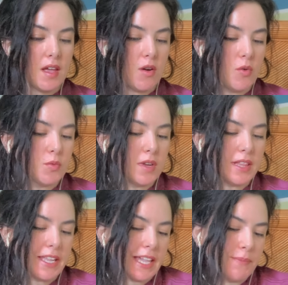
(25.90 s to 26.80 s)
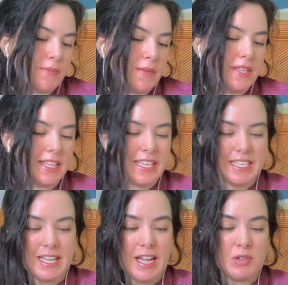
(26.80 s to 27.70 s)
Oh, like maybe
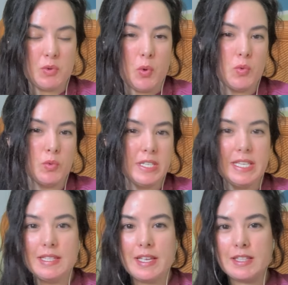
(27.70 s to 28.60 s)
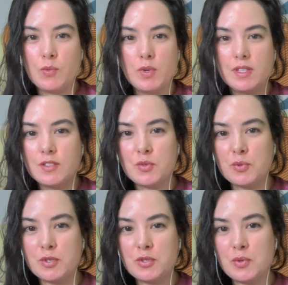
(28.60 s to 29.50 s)
like a goalie, like the one that
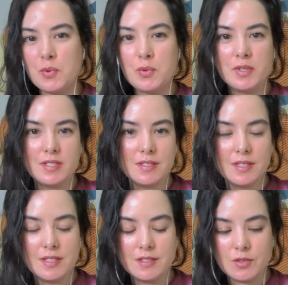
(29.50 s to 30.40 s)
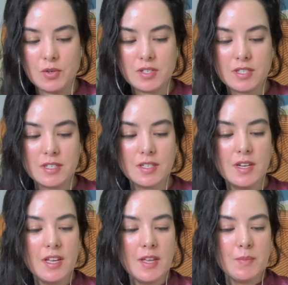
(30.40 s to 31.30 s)
scored goals in soccer,
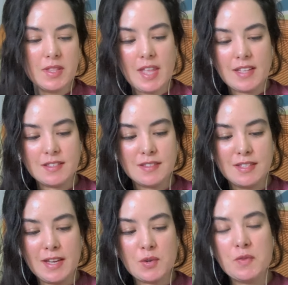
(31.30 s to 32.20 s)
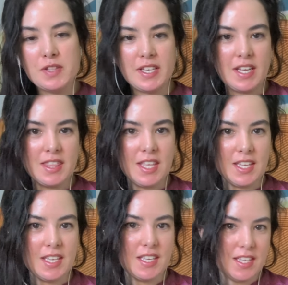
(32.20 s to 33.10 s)
but that's the equivalent, I
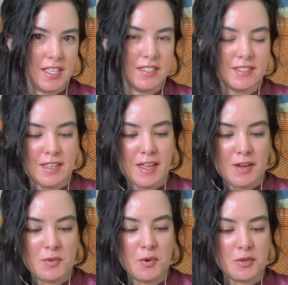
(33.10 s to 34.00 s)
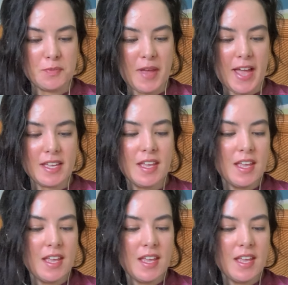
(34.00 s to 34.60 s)
think, is a quarterback.